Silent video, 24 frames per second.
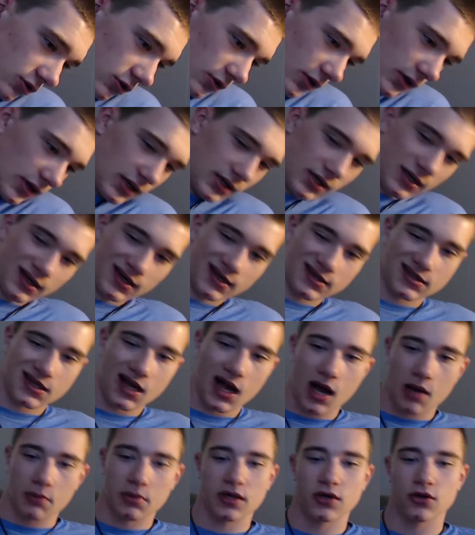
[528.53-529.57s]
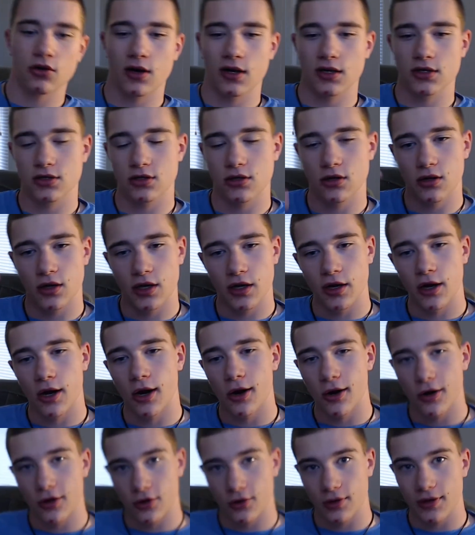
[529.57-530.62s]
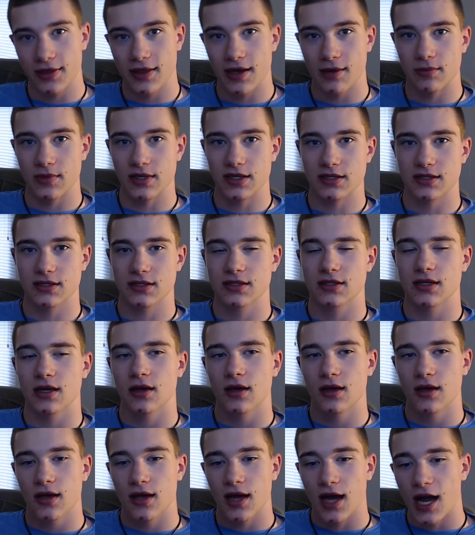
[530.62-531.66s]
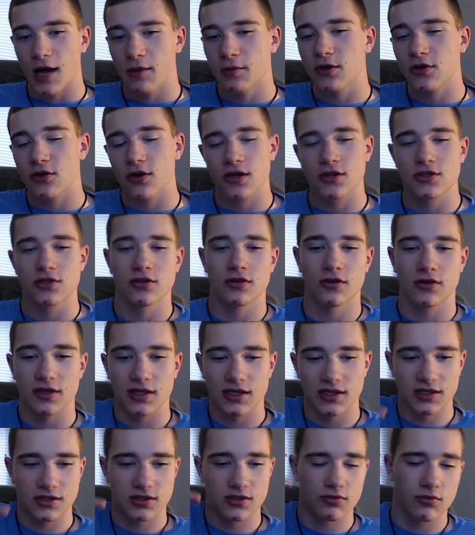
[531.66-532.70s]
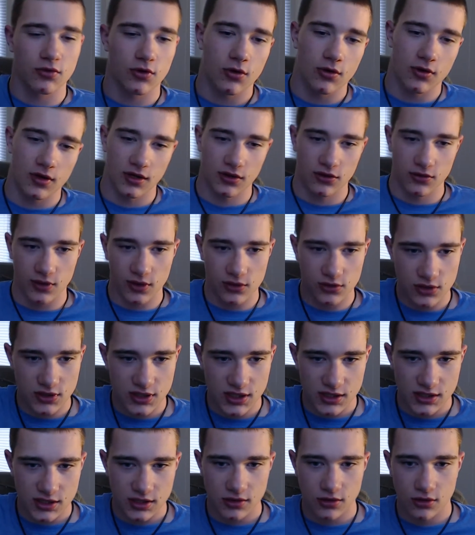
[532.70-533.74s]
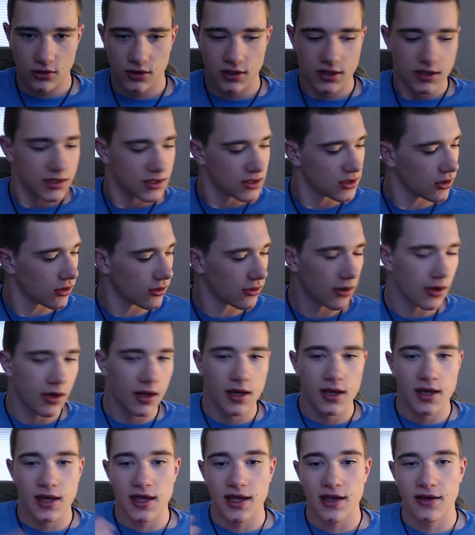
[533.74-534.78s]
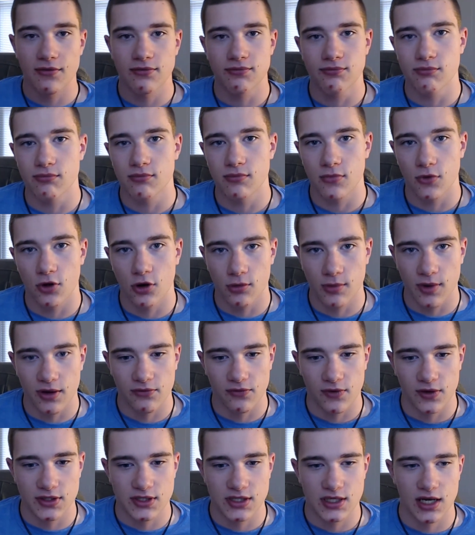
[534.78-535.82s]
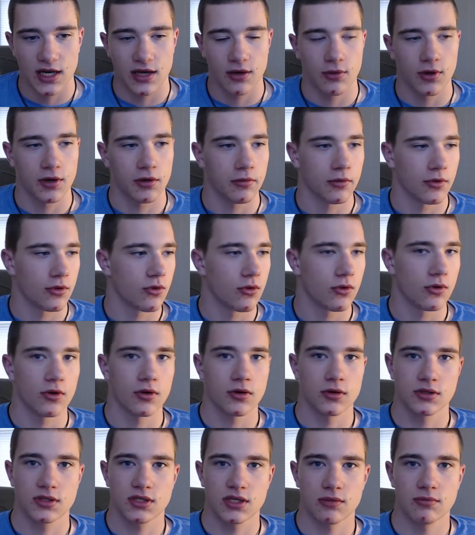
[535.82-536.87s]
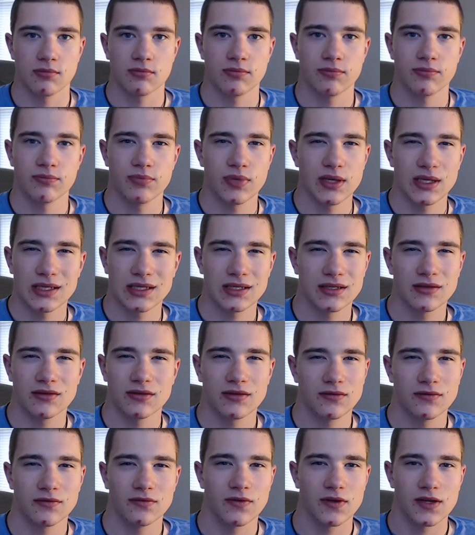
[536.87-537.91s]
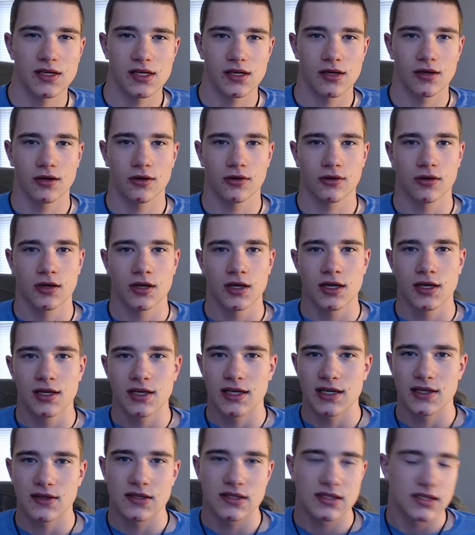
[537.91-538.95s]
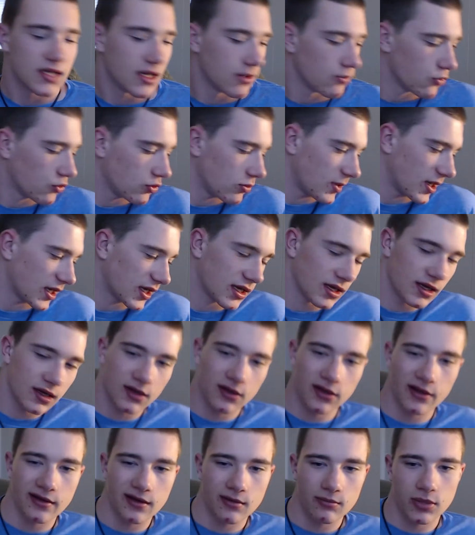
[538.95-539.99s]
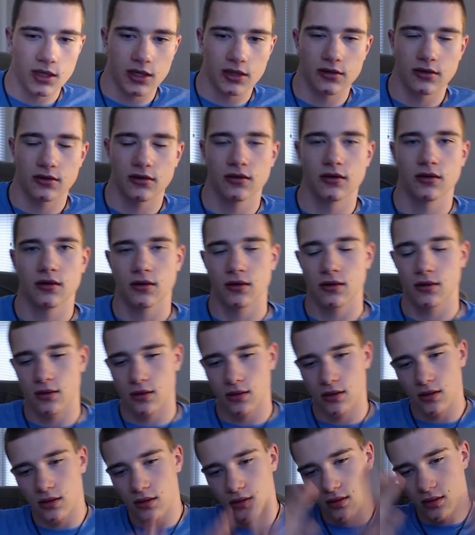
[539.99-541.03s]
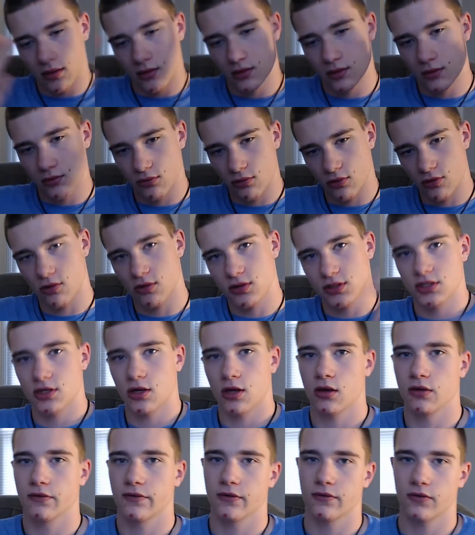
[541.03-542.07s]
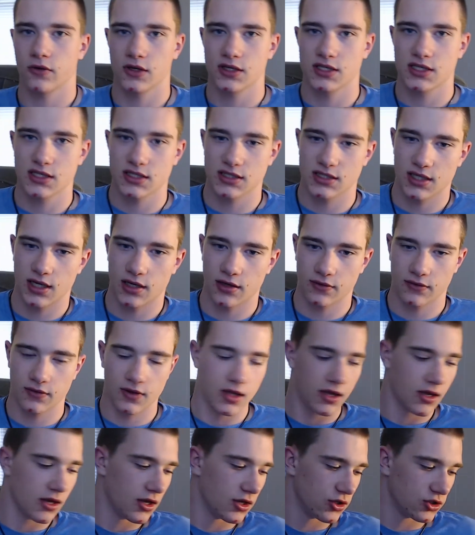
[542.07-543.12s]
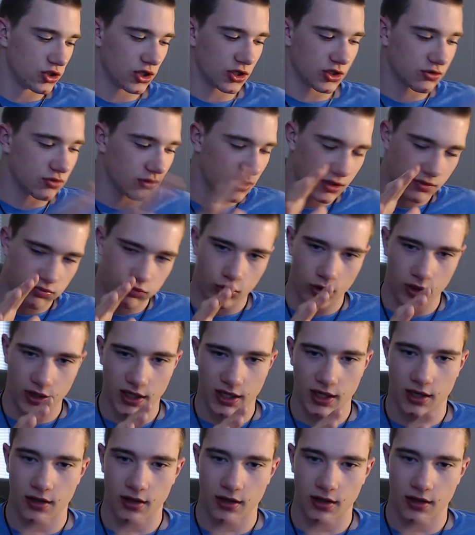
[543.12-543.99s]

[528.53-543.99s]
grade. It has omnidirectional and cardioid. That means omnidirectional is recording 360 degrees, so if all my friends and I want to record some big video in the same room, I can click a button, records all over voice instead of just what it's pointing